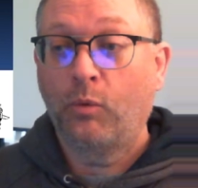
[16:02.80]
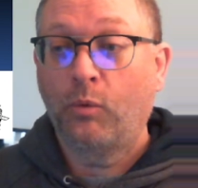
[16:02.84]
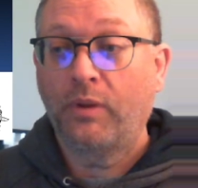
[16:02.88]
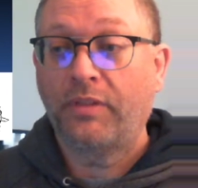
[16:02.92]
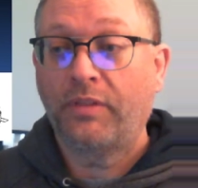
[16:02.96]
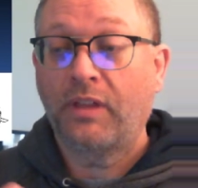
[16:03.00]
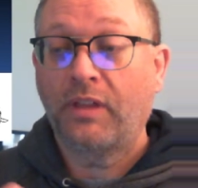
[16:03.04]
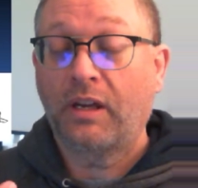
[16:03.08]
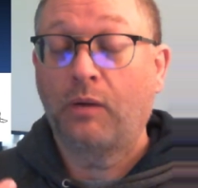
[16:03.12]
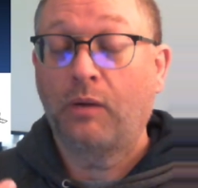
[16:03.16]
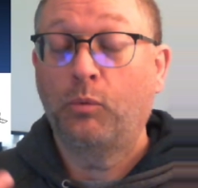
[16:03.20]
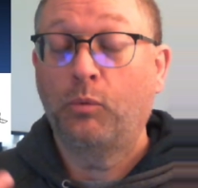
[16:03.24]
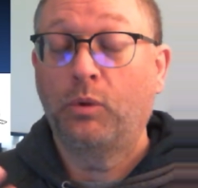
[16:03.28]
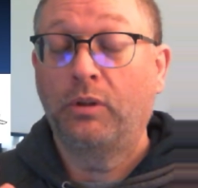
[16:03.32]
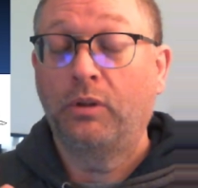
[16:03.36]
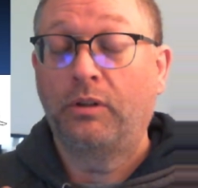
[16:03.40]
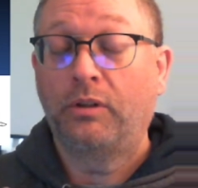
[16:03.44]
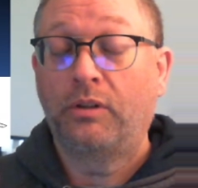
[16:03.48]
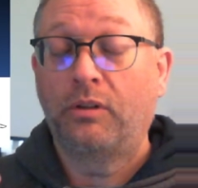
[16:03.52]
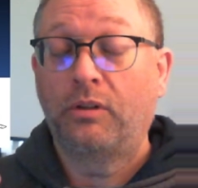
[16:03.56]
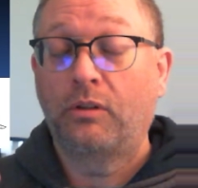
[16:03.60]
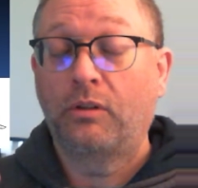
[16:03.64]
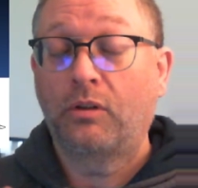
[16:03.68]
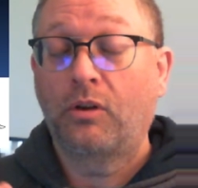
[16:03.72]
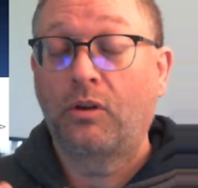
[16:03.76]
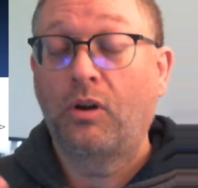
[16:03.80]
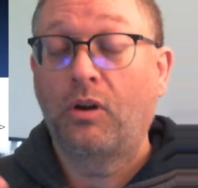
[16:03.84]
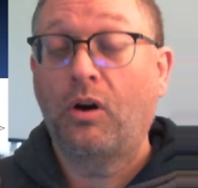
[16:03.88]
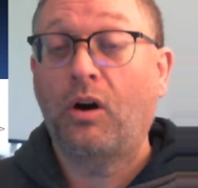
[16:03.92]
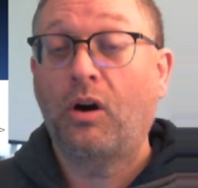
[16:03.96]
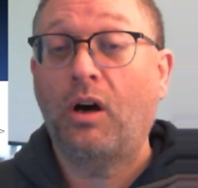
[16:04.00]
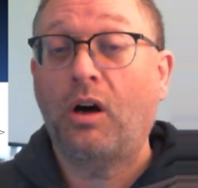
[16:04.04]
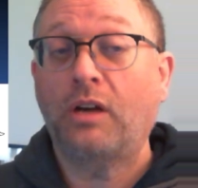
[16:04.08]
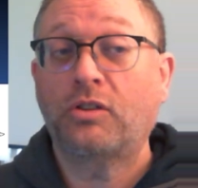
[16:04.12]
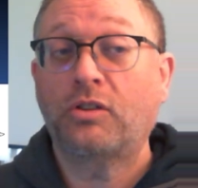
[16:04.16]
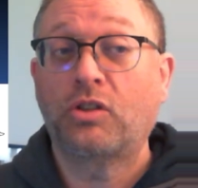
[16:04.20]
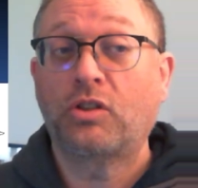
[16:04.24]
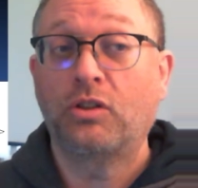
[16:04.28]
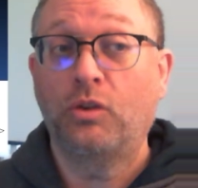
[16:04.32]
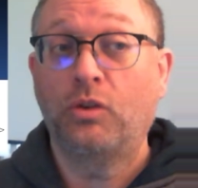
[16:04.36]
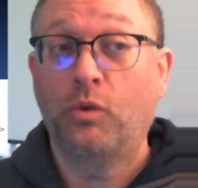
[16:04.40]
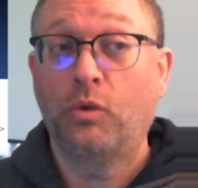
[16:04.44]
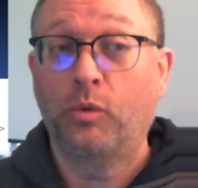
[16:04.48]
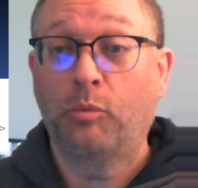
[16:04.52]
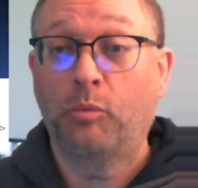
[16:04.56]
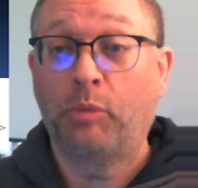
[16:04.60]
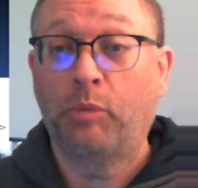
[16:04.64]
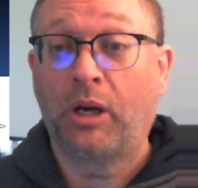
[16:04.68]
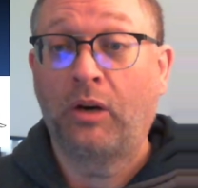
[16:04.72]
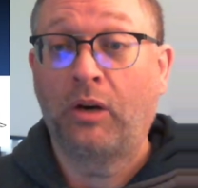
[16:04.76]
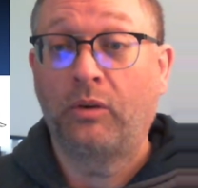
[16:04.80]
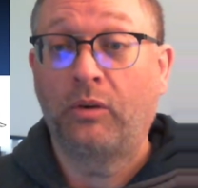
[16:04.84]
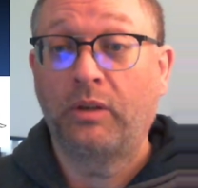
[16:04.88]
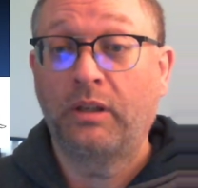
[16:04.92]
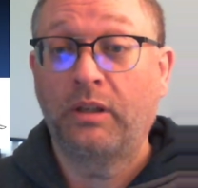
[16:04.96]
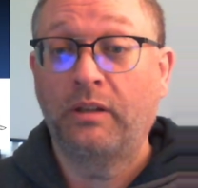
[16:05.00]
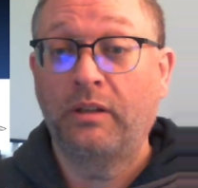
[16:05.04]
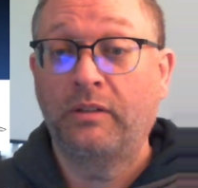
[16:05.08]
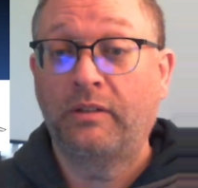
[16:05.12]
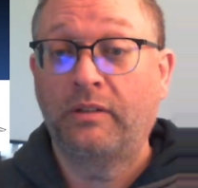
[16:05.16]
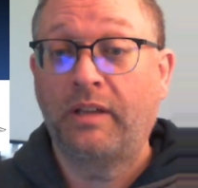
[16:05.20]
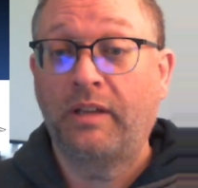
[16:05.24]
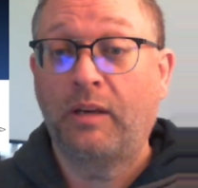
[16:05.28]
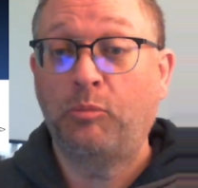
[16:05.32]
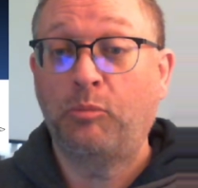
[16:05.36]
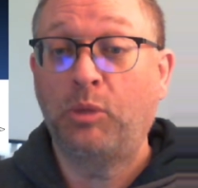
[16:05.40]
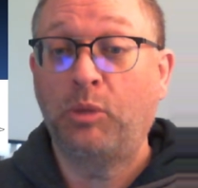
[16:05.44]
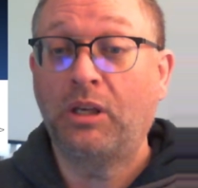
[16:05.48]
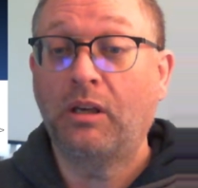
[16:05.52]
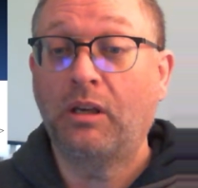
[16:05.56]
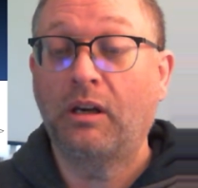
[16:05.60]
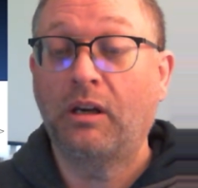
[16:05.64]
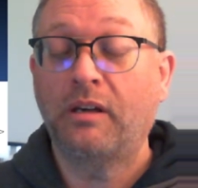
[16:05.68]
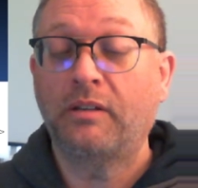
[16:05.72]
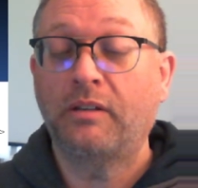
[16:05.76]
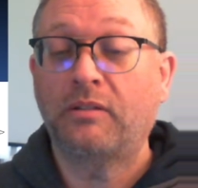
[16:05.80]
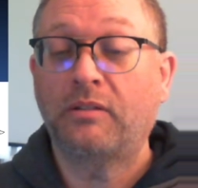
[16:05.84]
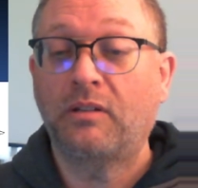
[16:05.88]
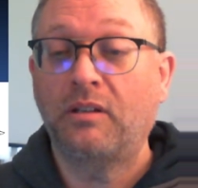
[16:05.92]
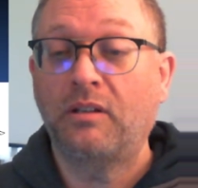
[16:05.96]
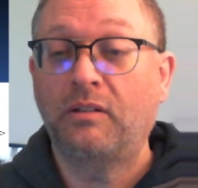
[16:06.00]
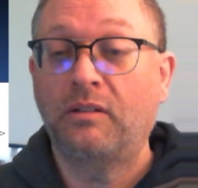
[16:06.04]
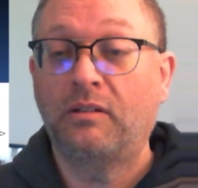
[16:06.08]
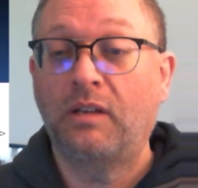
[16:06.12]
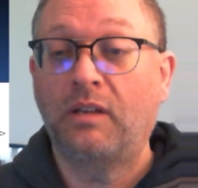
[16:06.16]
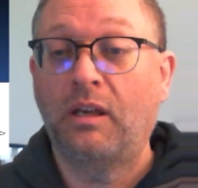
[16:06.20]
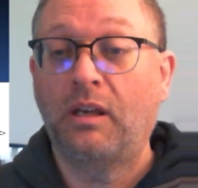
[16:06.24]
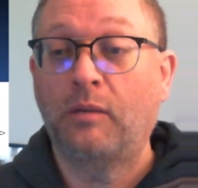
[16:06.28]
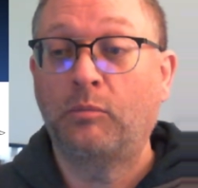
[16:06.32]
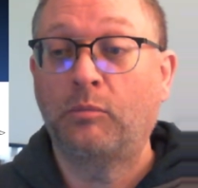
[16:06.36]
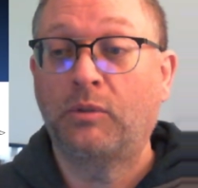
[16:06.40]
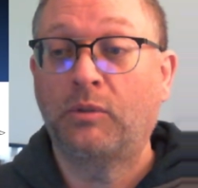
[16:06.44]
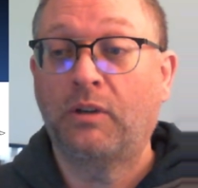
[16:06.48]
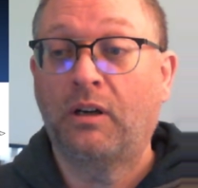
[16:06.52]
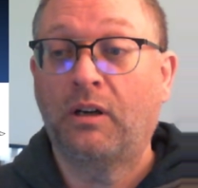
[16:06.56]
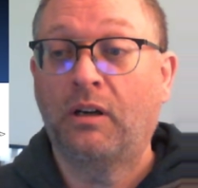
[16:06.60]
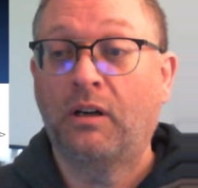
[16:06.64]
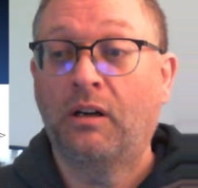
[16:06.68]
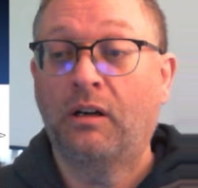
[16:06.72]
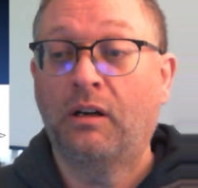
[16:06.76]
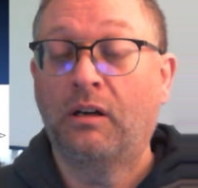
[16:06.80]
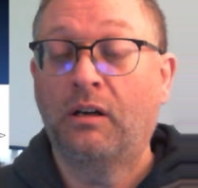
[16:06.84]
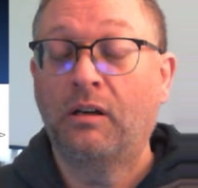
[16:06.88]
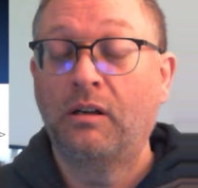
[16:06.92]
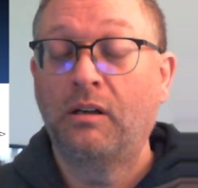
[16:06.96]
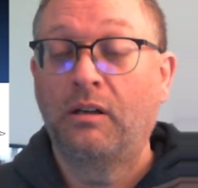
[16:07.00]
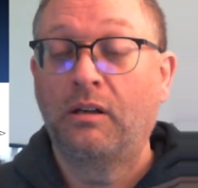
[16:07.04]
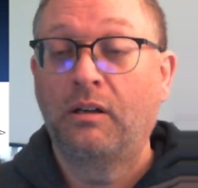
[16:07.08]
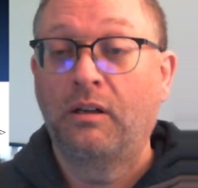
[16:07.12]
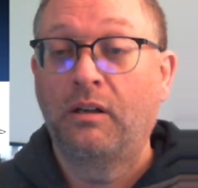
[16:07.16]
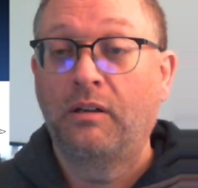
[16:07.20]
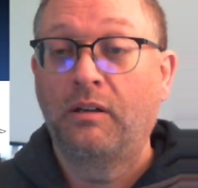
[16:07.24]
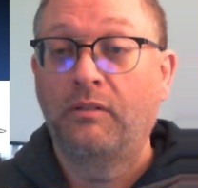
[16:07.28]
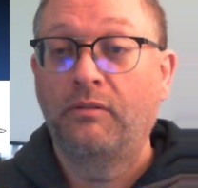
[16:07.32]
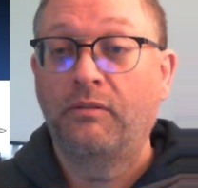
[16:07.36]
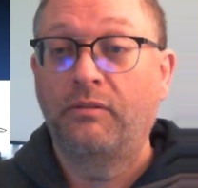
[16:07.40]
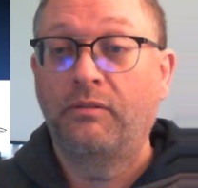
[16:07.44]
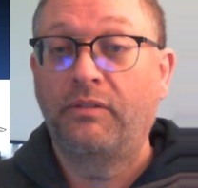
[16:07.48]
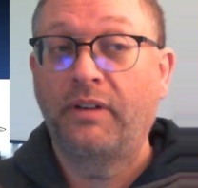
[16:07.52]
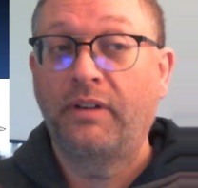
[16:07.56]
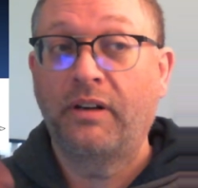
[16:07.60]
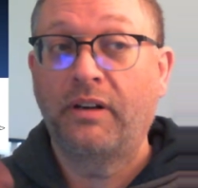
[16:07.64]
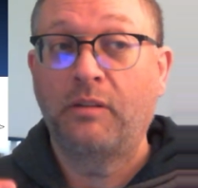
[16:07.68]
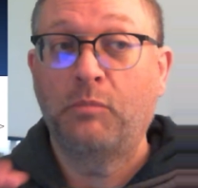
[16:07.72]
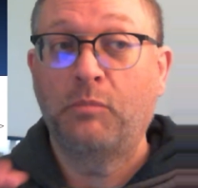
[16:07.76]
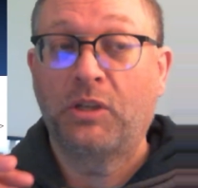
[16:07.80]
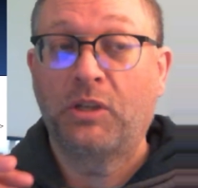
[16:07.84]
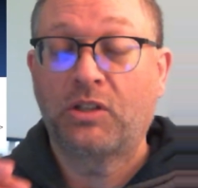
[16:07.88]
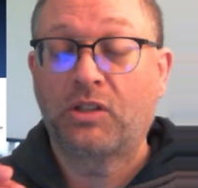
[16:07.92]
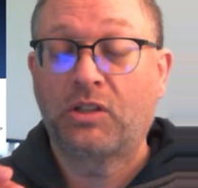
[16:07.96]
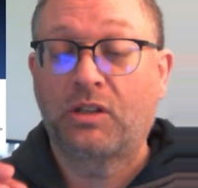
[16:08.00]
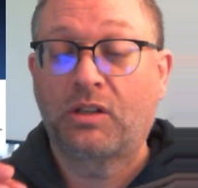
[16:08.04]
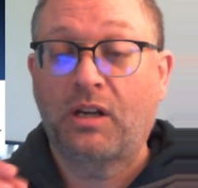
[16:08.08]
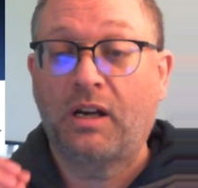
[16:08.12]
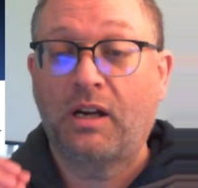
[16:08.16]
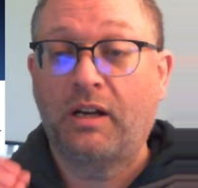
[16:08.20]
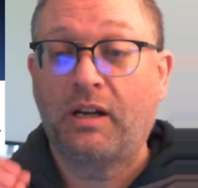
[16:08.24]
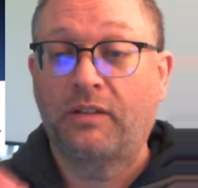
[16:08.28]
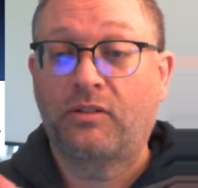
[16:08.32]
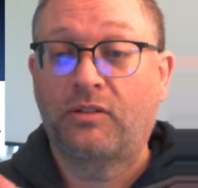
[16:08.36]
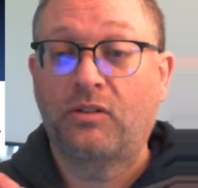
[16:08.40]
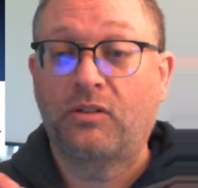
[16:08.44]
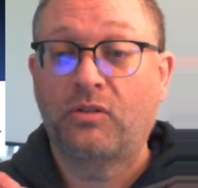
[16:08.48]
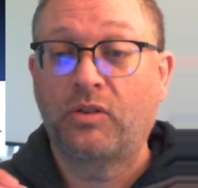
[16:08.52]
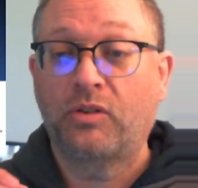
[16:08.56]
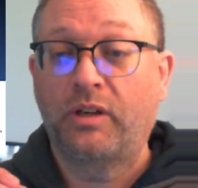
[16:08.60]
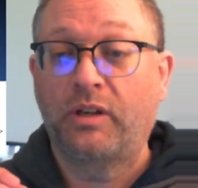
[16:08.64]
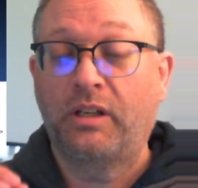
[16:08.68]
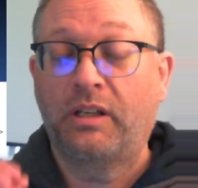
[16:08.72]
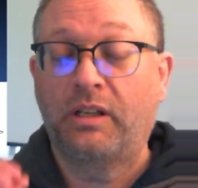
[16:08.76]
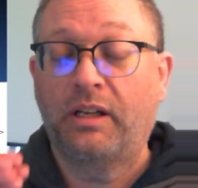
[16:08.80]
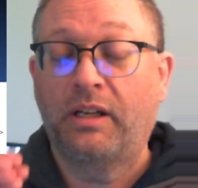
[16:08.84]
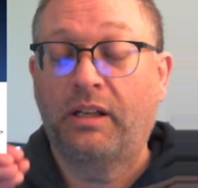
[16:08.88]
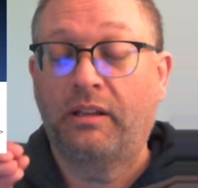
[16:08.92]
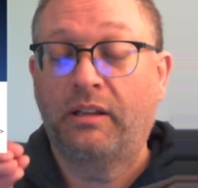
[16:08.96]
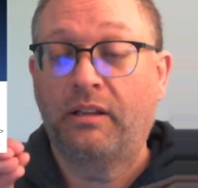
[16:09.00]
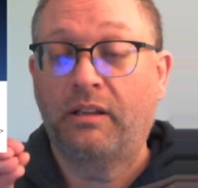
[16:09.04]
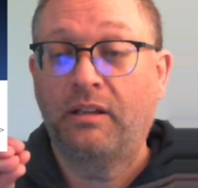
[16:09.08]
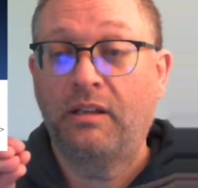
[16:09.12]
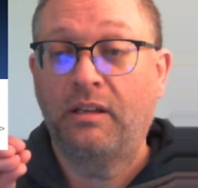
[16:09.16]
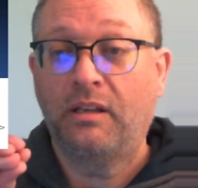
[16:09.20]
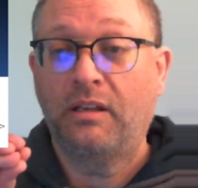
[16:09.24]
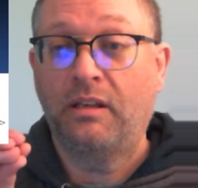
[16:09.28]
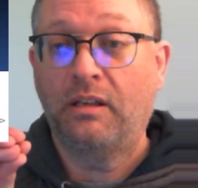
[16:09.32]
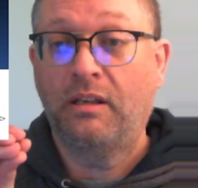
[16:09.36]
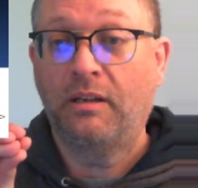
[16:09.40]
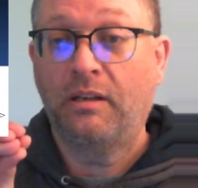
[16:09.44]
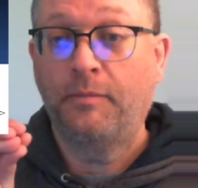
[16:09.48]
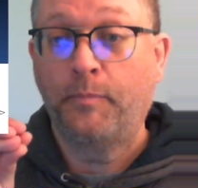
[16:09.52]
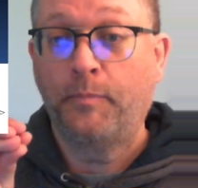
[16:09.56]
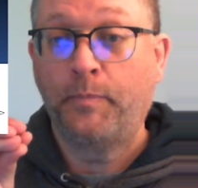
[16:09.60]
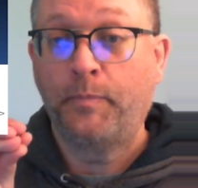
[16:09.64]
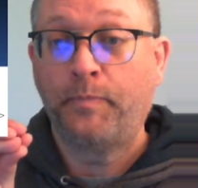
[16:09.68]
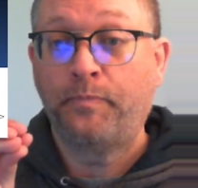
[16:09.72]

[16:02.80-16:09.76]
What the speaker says: thing I will caution you about is that because these games are very much concentrated on the